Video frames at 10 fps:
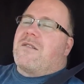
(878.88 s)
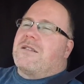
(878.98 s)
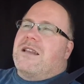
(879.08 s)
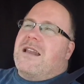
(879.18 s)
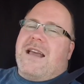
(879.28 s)

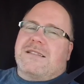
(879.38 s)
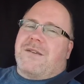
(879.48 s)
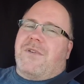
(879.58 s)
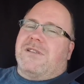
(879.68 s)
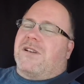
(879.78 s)
didn't ask
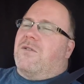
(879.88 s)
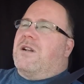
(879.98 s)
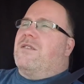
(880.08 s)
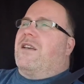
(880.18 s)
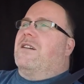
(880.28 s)
if they sold
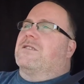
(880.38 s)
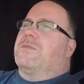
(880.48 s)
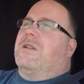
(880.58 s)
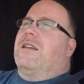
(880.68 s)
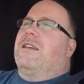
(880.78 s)
anything else,
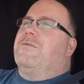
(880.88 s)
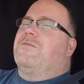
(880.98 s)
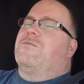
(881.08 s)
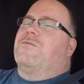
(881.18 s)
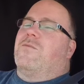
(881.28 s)
but he
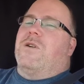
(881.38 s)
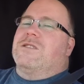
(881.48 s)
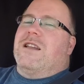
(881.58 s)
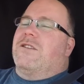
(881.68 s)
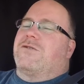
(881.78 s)

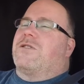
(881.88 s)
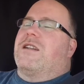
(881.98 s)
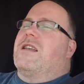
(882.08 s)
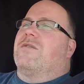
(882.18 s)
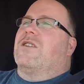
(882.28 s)
wasn't interested
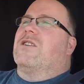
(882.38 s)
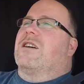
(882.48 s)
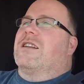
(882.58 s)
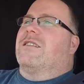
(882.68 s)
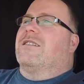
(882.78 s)
in even
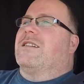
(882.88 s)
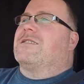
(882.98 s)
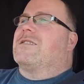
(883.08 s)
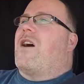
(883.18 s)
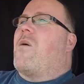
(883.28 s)
looking at
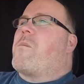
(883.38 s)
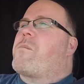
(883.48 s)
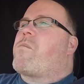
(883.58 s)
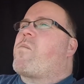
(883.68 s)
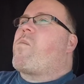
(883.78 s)
this. So.
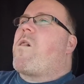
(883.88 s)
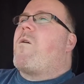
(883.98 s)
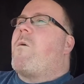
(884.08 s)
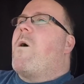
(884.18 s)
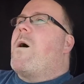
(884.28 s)

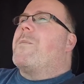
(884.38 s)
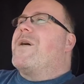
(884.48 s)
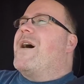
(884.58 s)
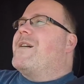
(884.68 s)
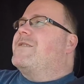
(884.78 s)

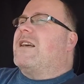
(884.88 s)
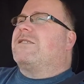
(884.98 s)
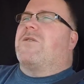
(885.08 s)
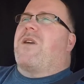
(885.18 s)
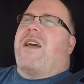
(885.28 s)
But
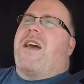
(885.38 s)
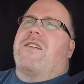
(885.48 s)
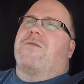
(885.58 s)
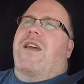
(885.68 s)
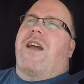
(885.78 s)
that's okay. I
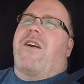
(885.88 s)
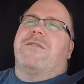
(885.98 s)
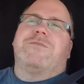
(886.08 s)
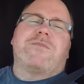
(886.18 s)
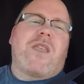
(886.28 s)
don't care.
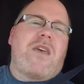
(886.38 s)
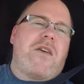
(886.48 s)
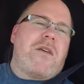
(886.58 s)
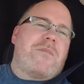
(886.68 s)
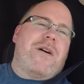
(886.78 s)

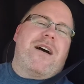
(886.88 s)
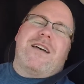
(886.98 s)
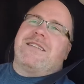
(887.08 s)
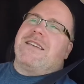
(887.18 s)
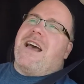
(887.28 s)

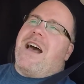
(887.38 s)
But